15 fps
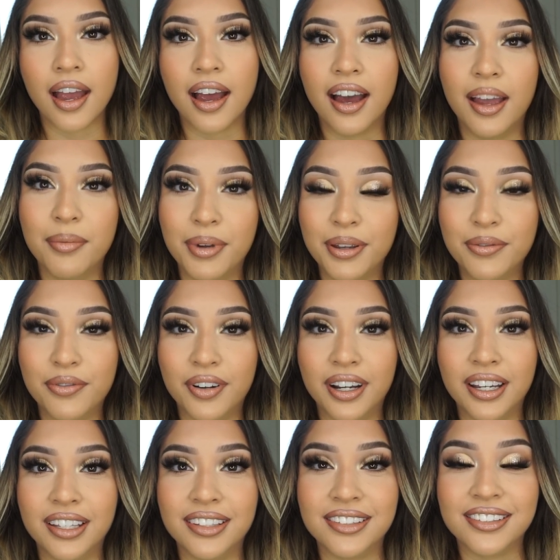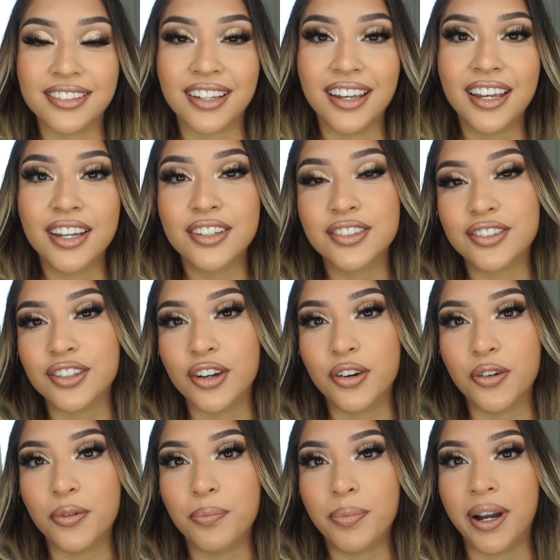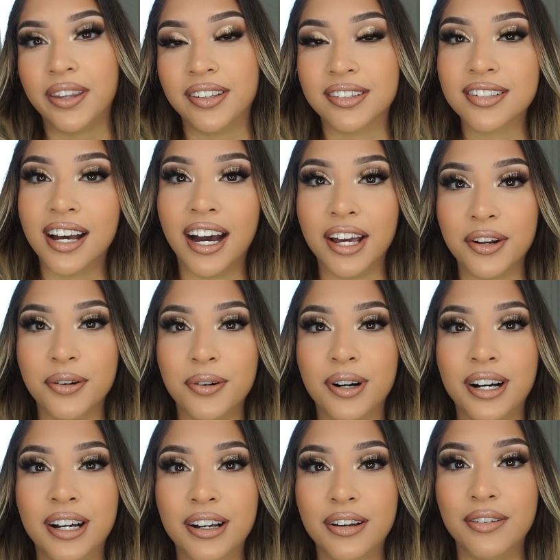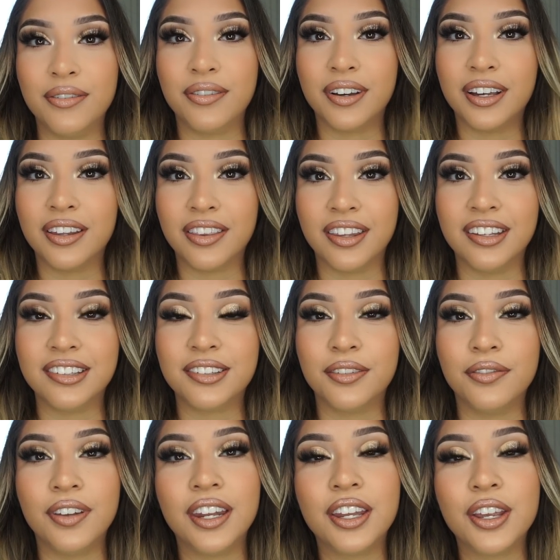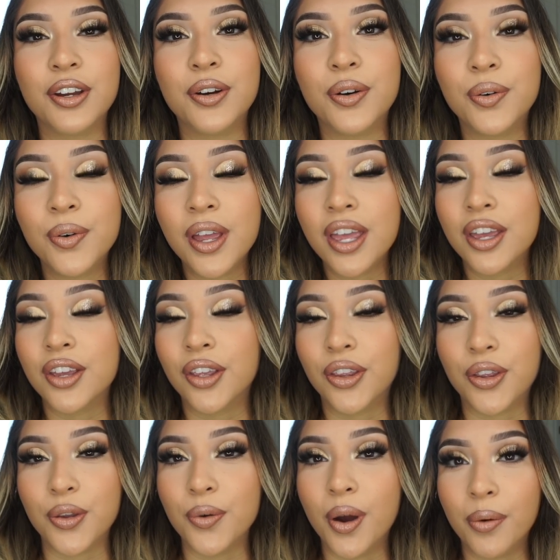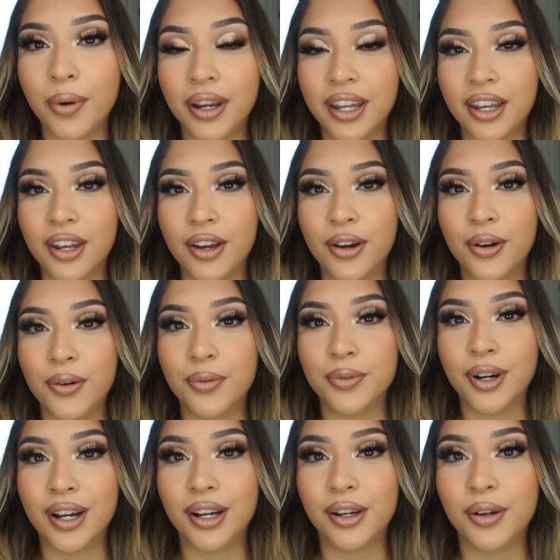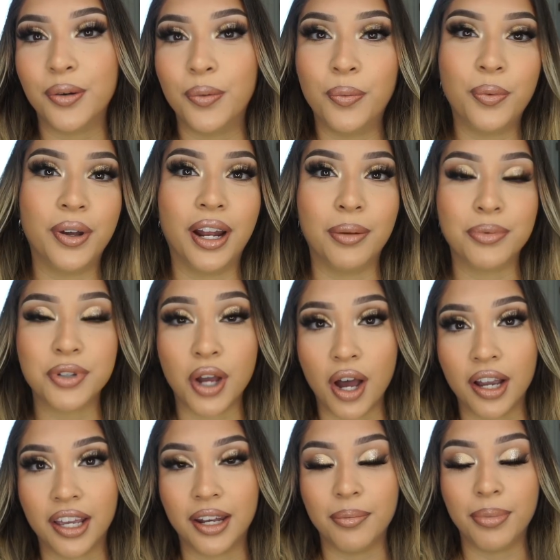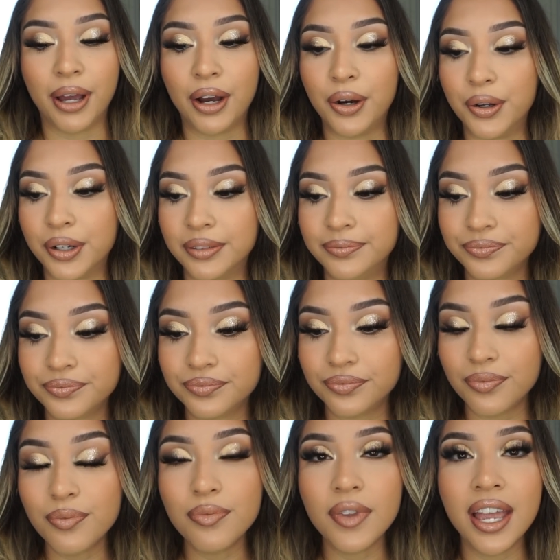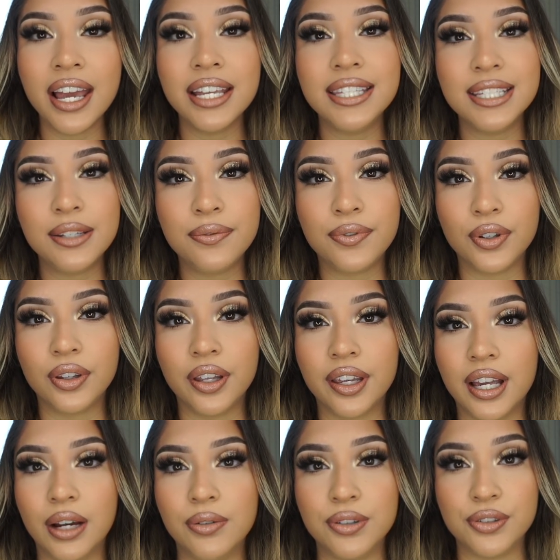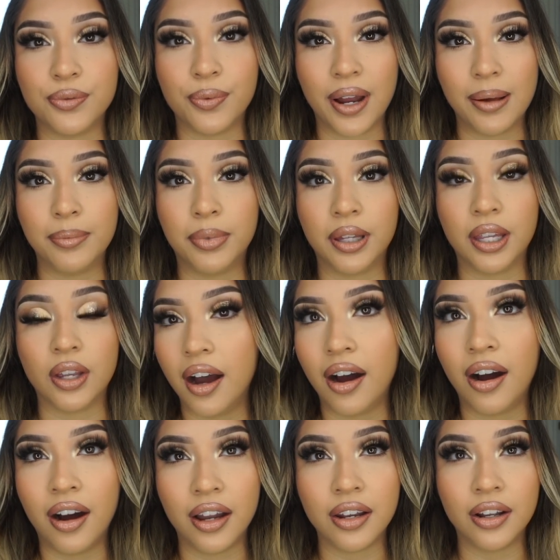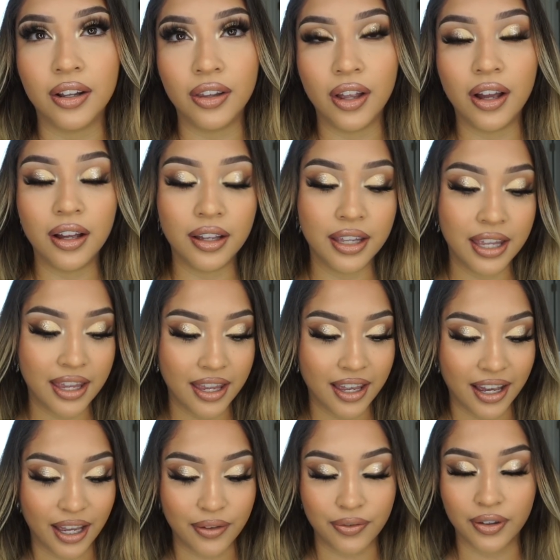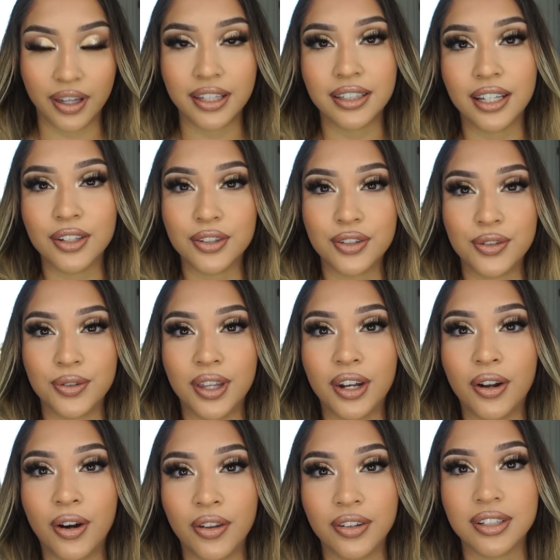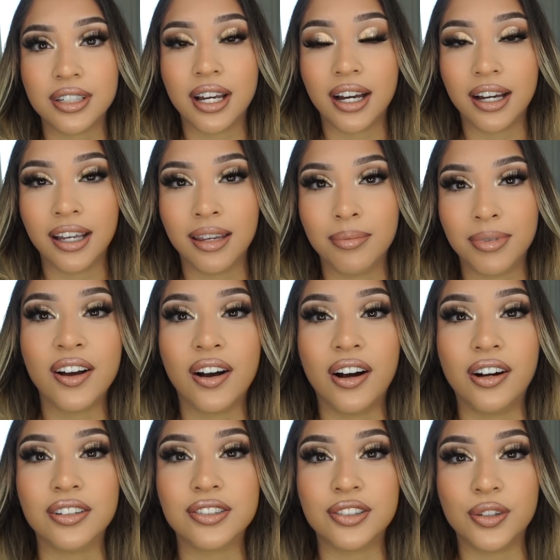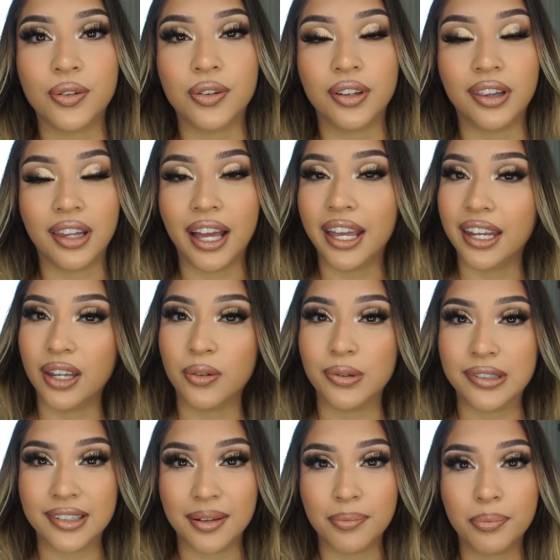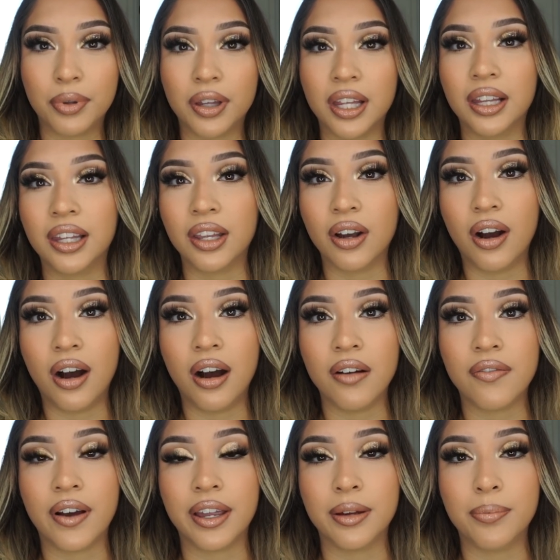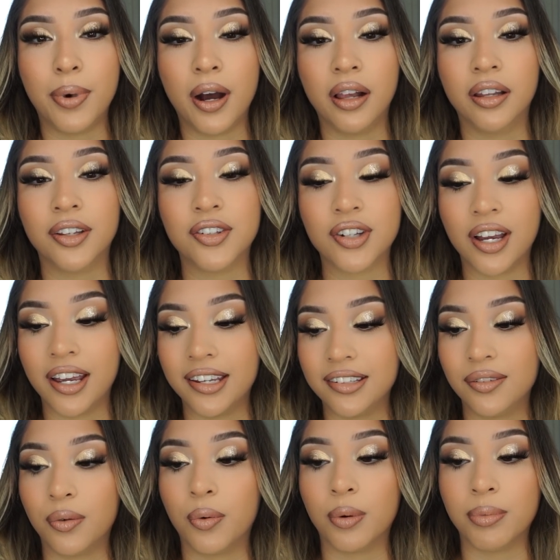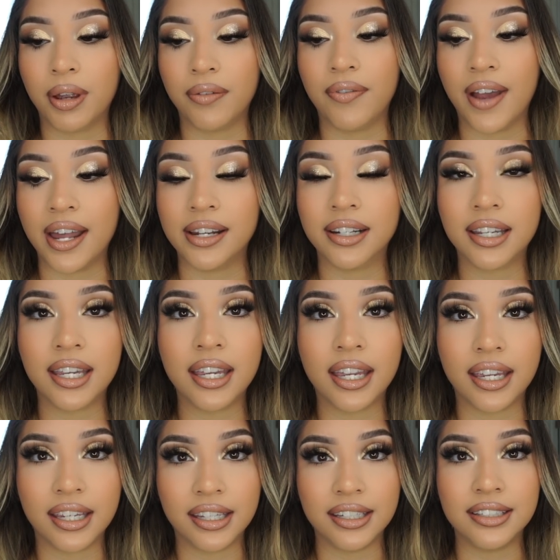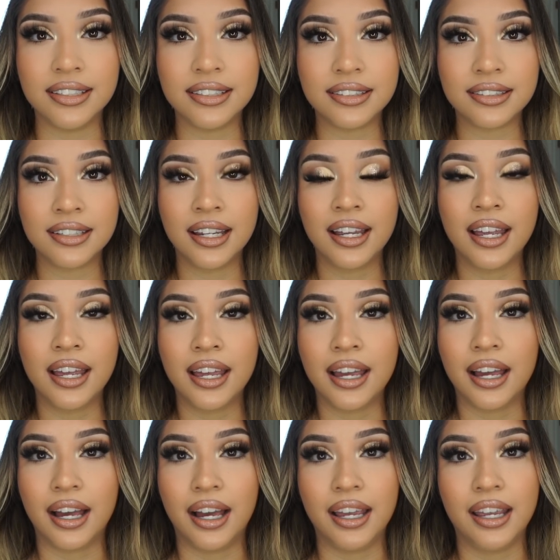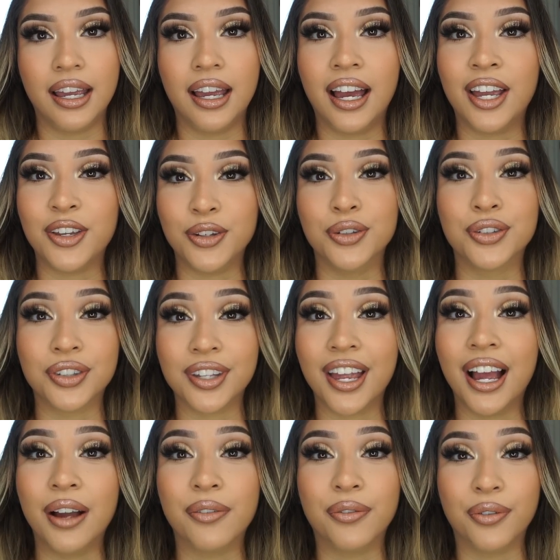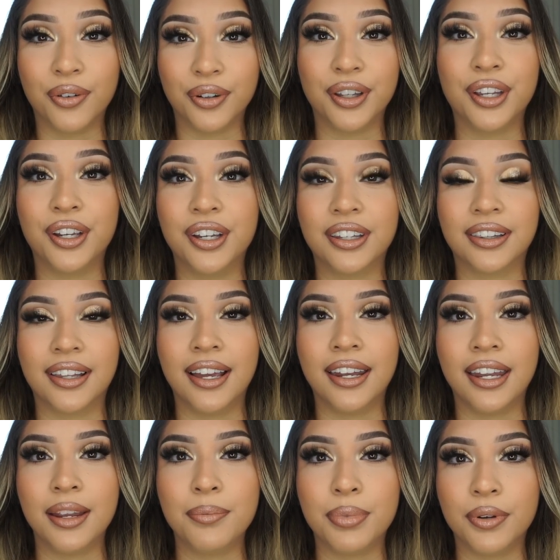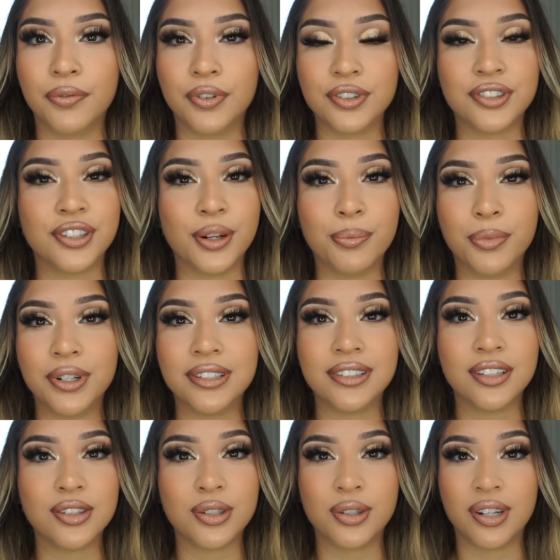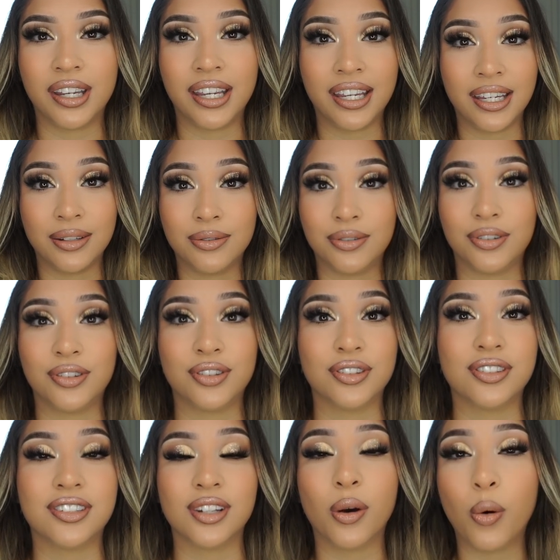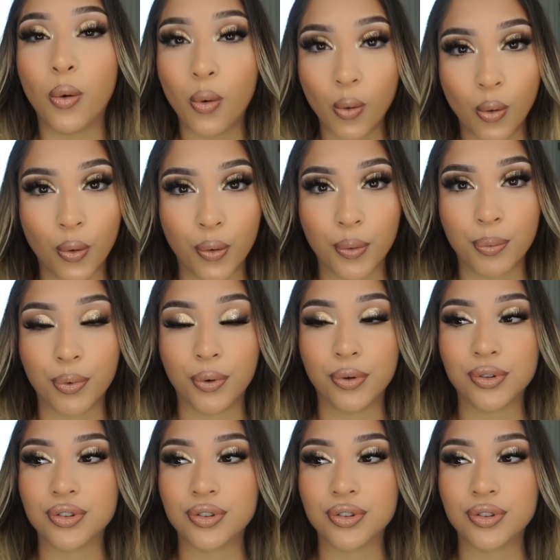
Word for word: Hi my friends. So by the title of this video, you already know what I'm talking about. I did feel like I was rambling on a lot. I feel like I do that all the time. And also the lighting was completely off. I apologize where my vanity is. I usually have really good lighting, but for some reason today it was just horrible.